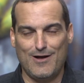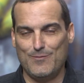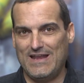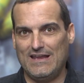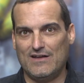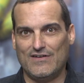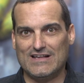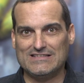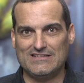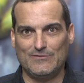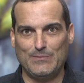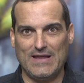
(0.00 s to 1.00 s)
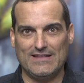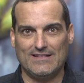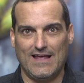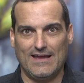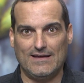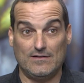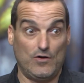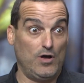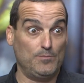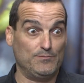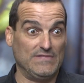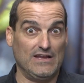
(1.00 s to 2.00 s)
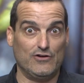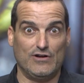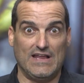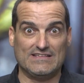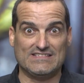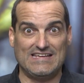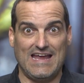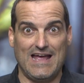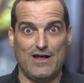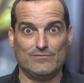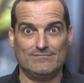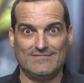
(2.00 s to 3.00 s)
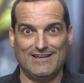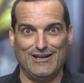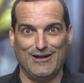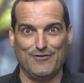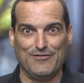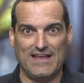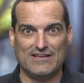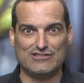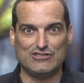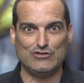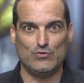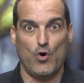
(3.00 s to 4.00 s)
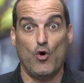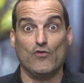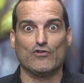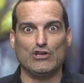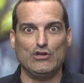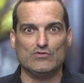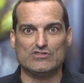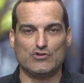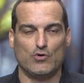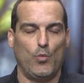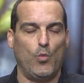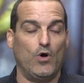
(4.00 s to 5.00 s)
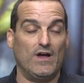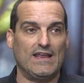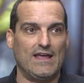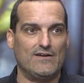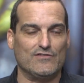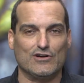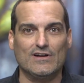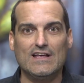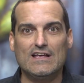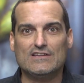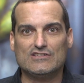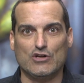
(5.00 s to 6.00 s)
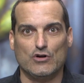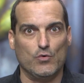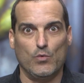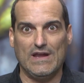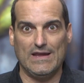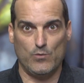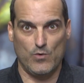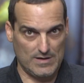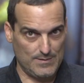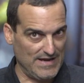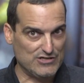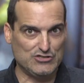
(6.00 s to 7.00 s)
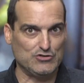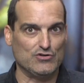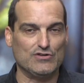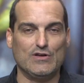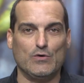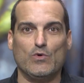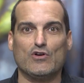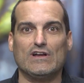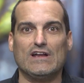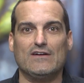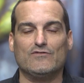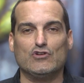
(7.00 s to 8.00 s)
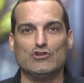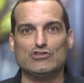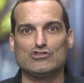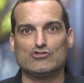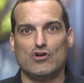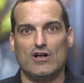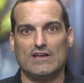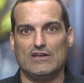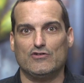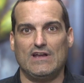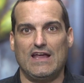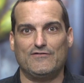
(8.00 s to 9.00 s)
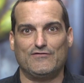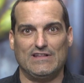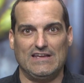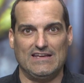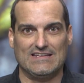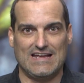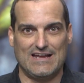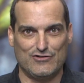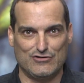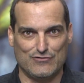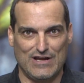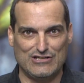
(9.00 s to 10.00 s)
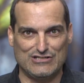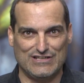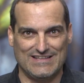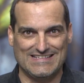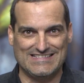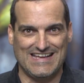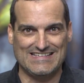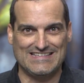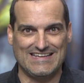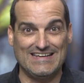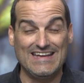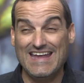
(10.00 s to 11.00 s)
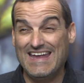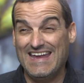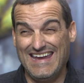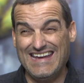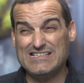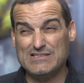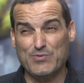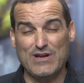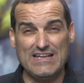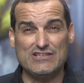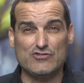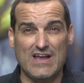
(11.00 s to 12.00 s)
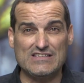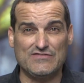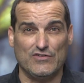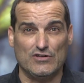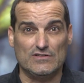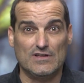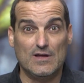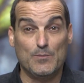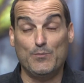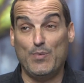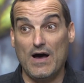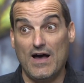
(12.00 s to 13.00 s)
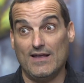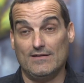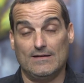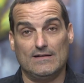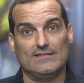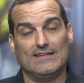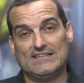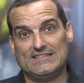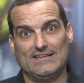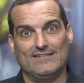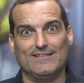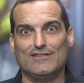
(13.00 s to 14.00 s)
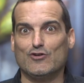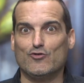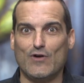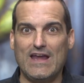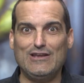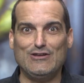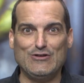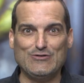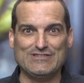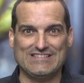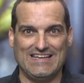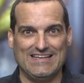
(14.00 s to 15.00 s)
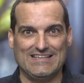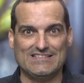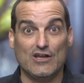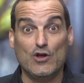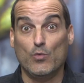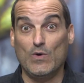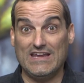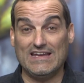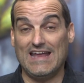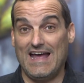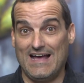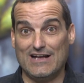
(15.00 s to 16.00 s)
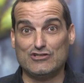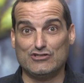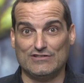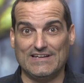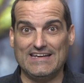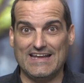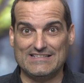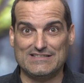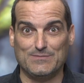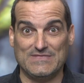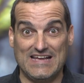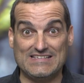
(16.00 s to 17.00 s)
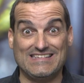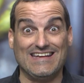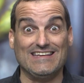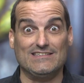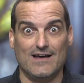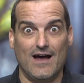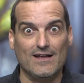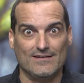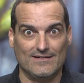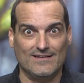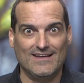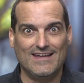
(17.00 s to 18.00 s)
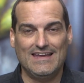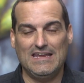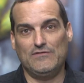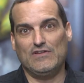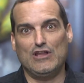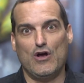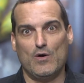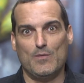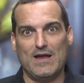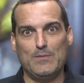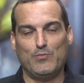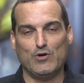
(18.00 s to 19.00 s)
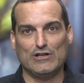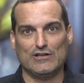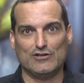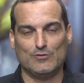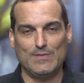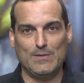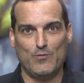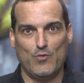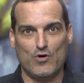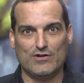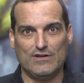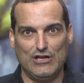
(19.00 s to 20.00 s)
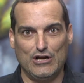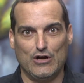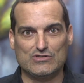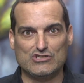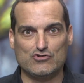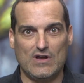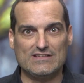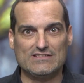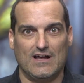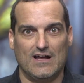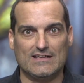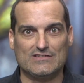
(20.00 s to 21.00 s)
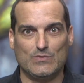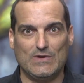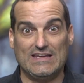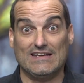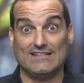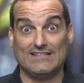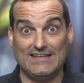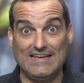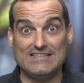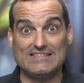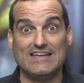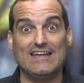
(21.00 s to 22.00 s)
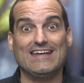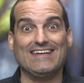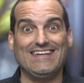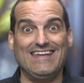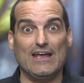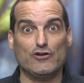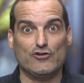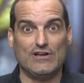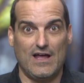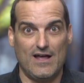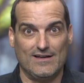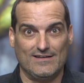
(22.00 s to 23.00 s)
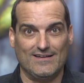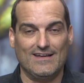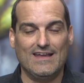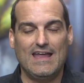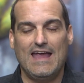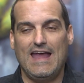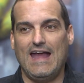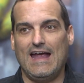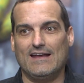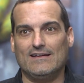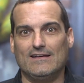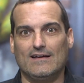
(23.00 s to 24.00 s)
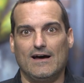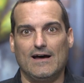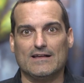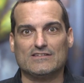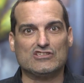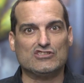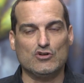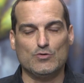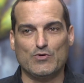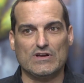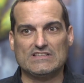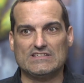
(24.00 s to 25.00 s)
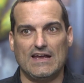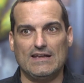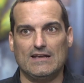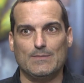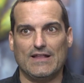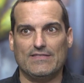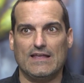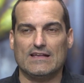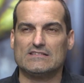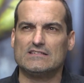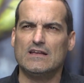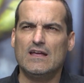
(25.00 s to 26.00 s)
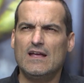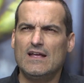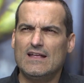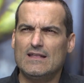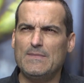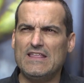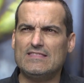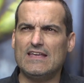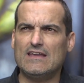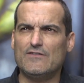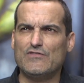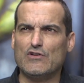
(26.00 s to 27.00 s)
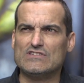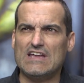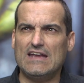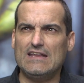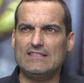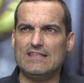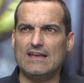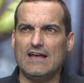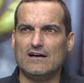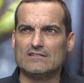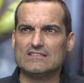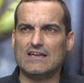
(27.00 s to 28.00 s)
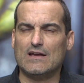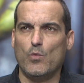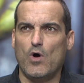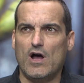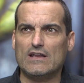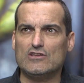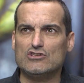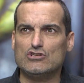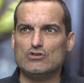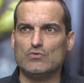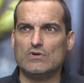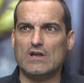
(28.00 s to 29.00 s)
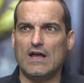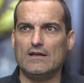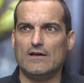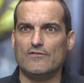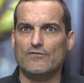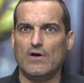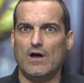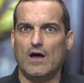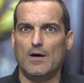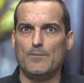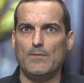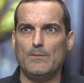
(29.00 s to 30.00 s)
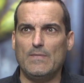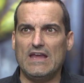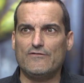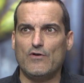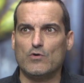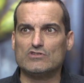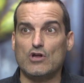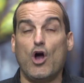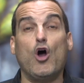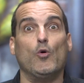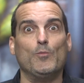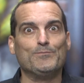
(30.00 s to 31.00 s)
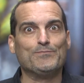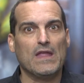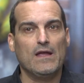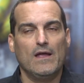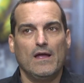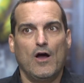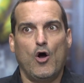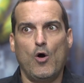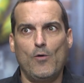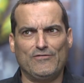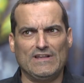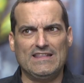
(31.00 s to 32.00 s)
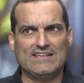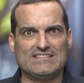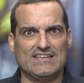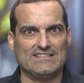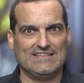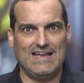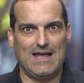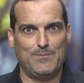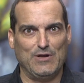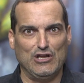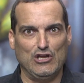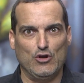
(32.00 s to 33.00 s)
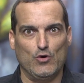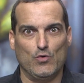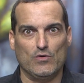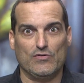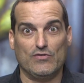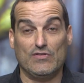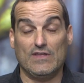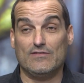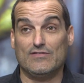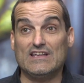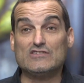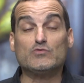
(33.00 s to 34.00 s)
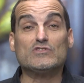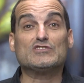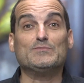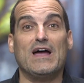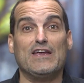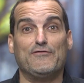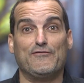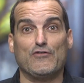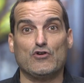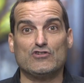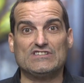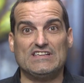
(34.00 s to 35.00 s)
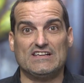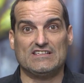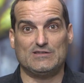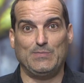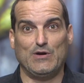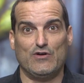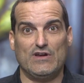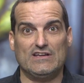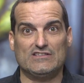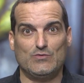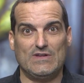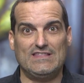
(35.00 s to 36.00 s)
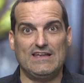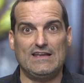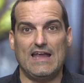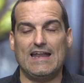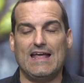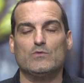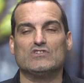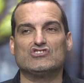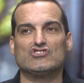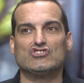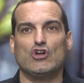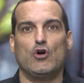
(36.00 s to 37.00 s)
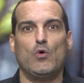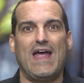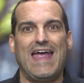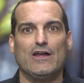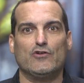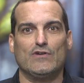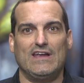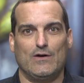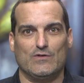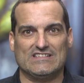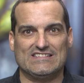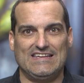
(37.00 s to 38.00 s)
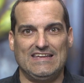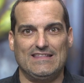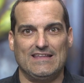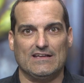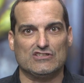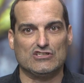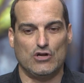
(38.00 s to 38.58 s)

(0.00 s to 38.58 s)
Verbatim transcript: How many of us have been like, oh, the internet's down, you know, thanks to overuse or whatever. So we want to make sure that we're going to have good, strong internet for the entire duration of this testing. It's pretty stressful, but listen, the great news is we can actually get some testing done. Even though it might put a little bit more, you know, stress on us, we can at least get her done. And uh, super excited about this. Let me think if there's anything else I wanted to kind of um, make folks, oh, hopefully this doesn't happen to you. This was my first experience with it, and I was so angry, I was seething.